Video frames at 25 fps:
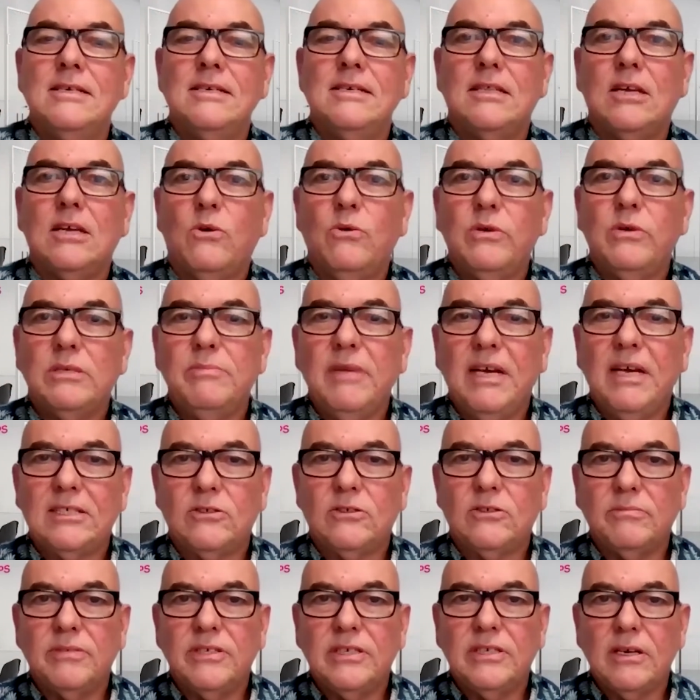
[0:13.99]
the quizmaster
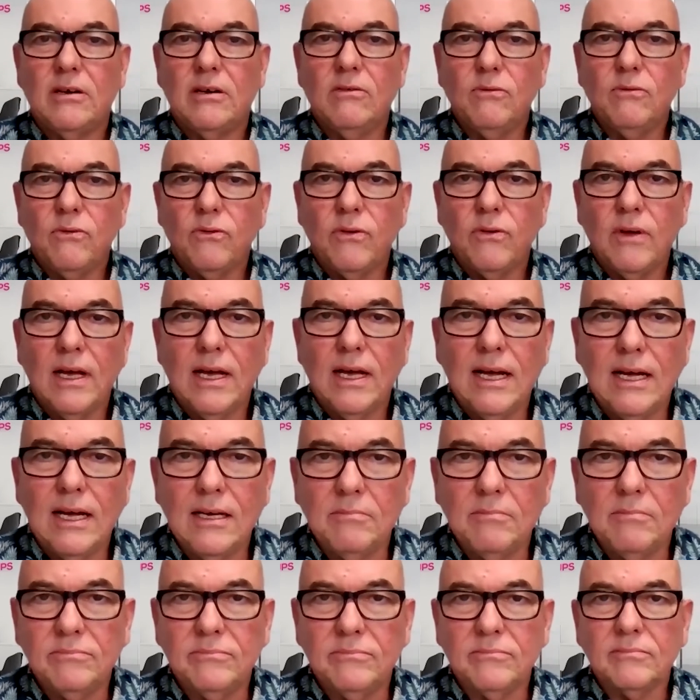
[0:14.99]
himself,
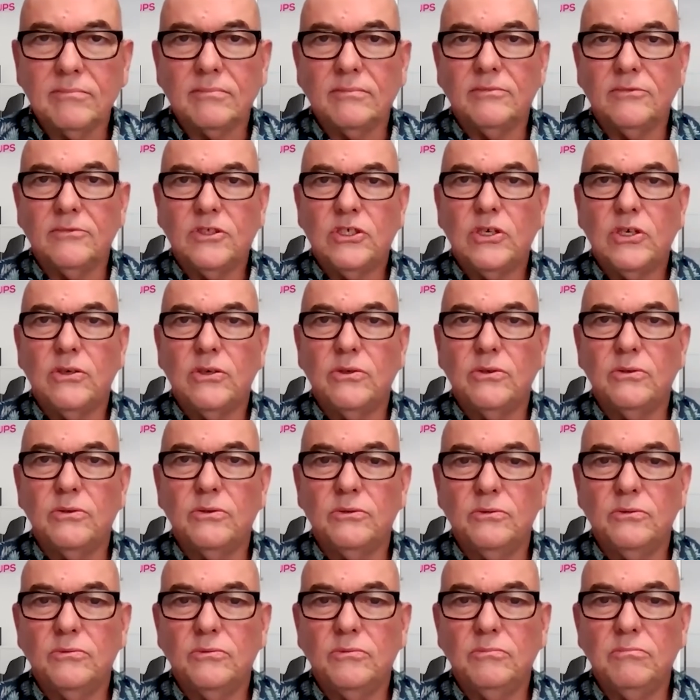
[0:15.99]
to
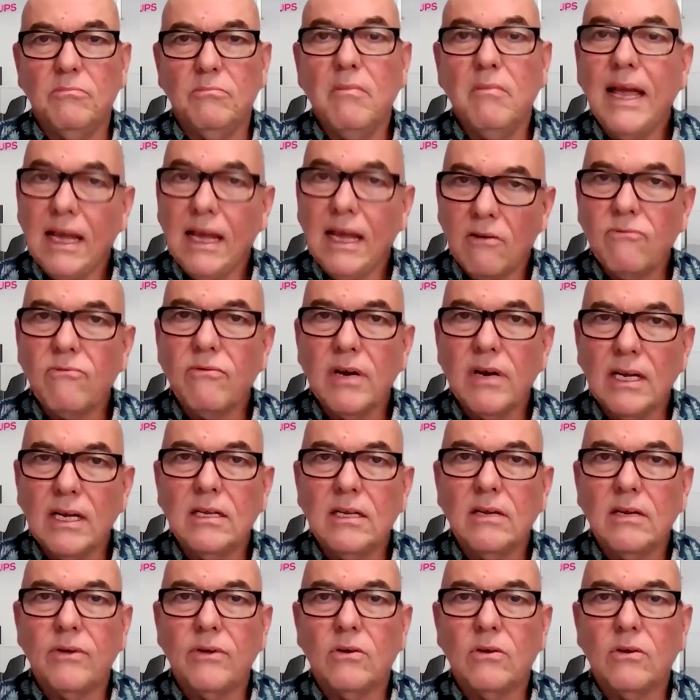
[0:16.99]
make it really
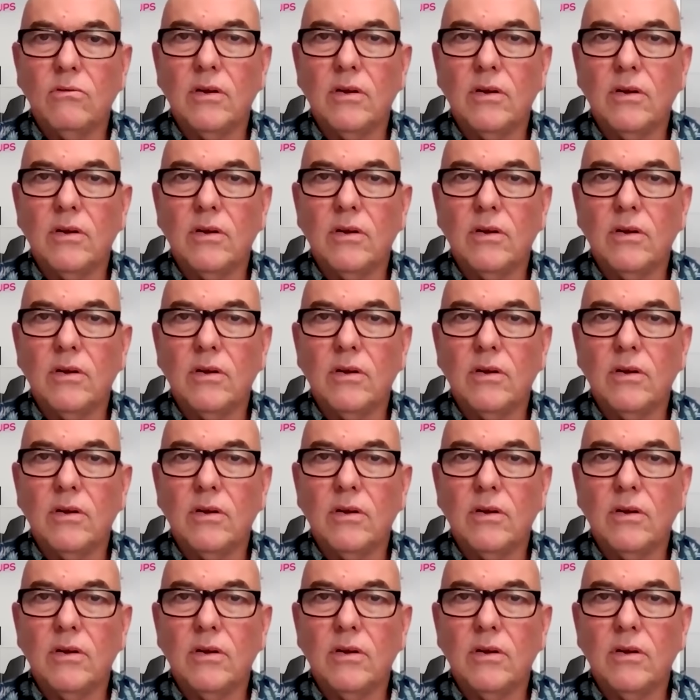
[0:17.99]
difficult,